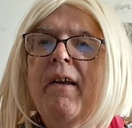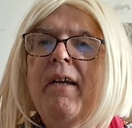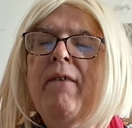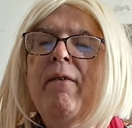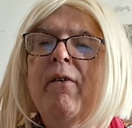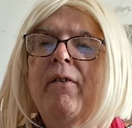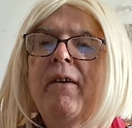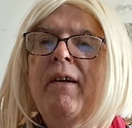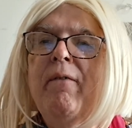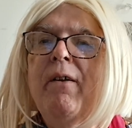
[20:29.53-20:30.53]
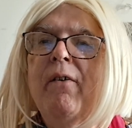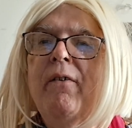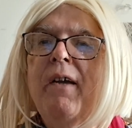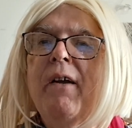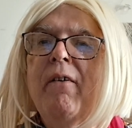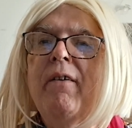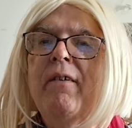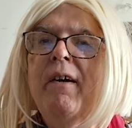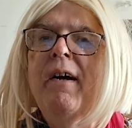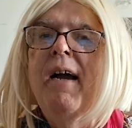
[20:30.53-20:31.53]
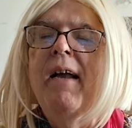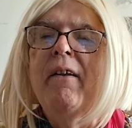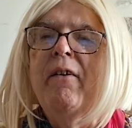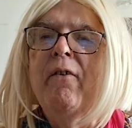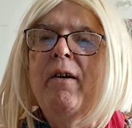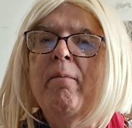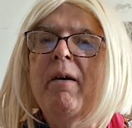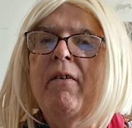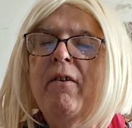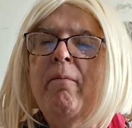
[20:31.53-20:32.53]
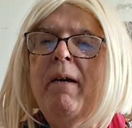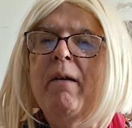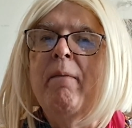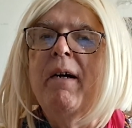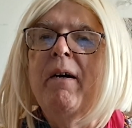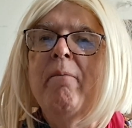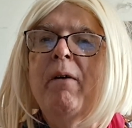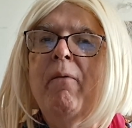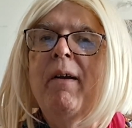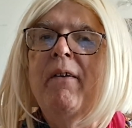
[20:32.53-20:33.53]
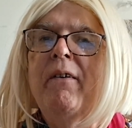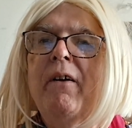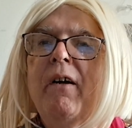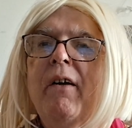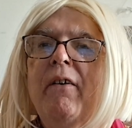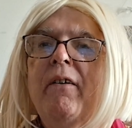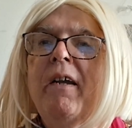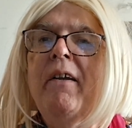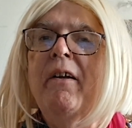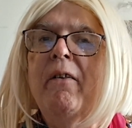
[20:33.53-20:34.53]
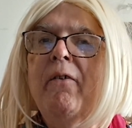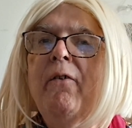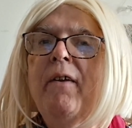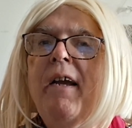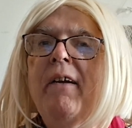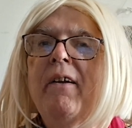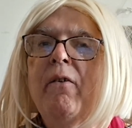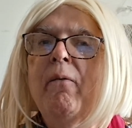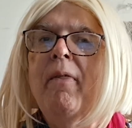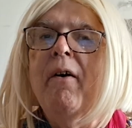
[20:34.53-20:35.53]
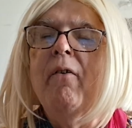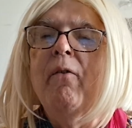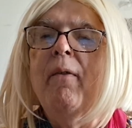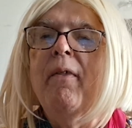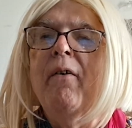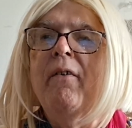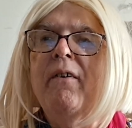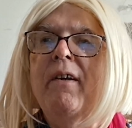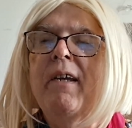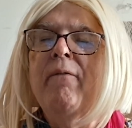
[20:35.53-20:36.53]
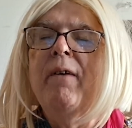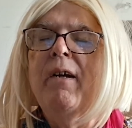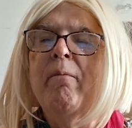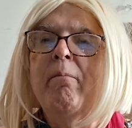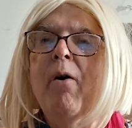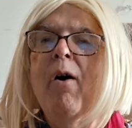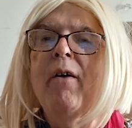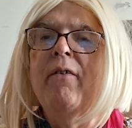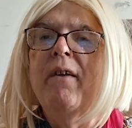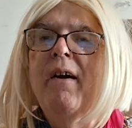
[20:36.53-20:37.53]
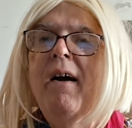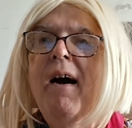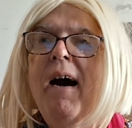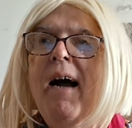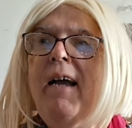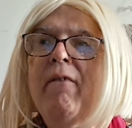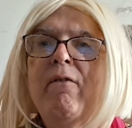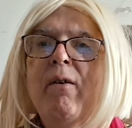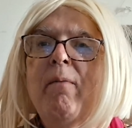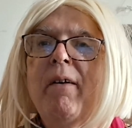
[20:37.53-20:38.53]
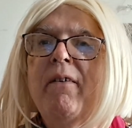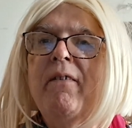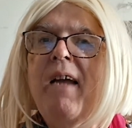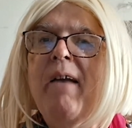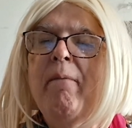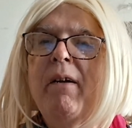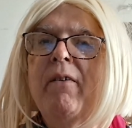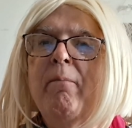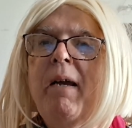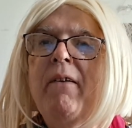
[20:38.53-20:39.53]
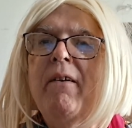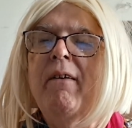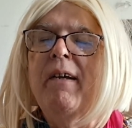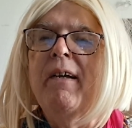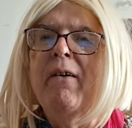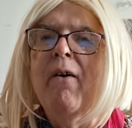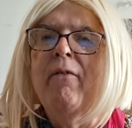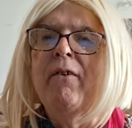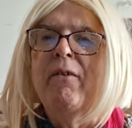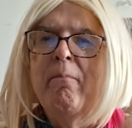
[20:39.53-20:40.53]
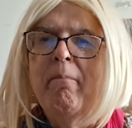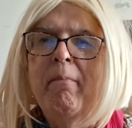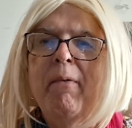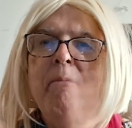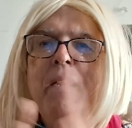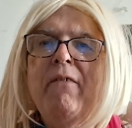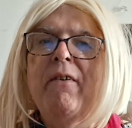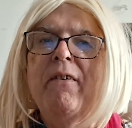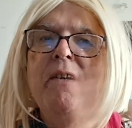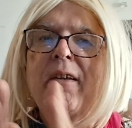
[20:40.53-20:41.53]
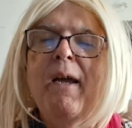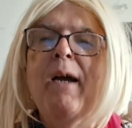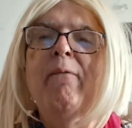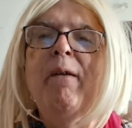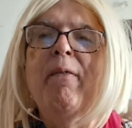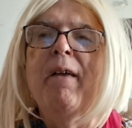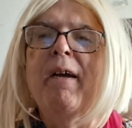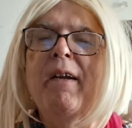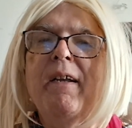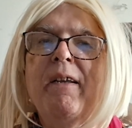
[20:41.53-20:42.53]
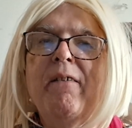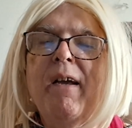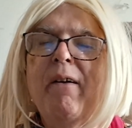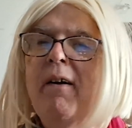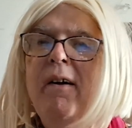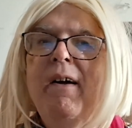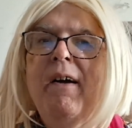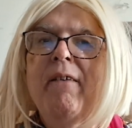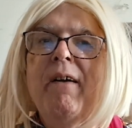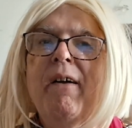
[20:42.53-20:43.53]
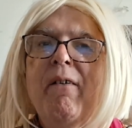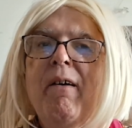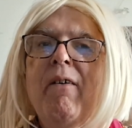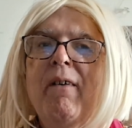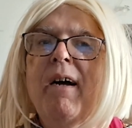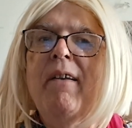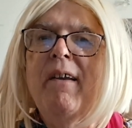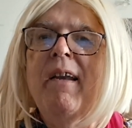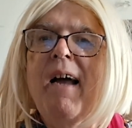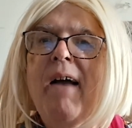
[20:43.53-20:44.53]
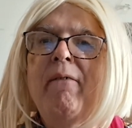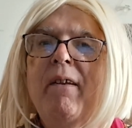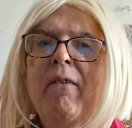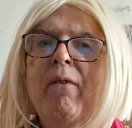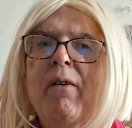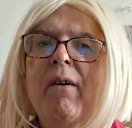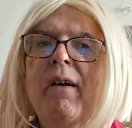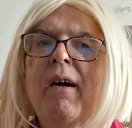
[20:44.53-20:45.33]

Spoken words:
even though it's English and they're doing the best to speak American, but when it's said and agglutinated without a significant pause, I have trouble understanding because basically it all just meshes into everything, and it's like well, I said, and I have to say, well,